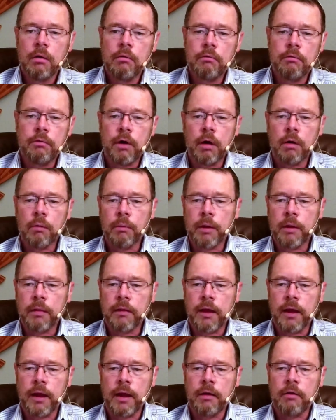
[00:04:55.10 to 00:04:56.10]
Following
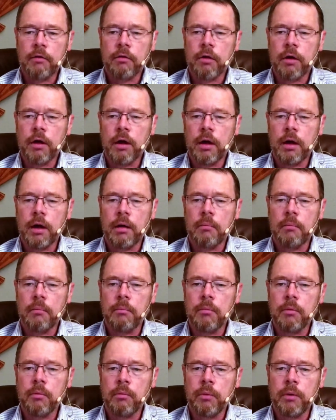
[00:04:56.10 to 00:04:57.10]
that,
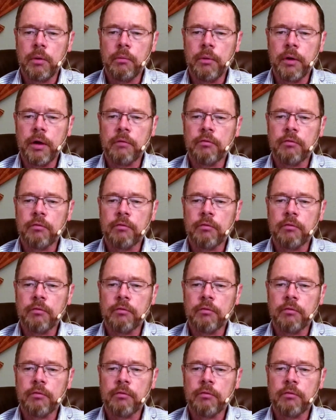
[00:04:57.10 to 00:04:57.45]
we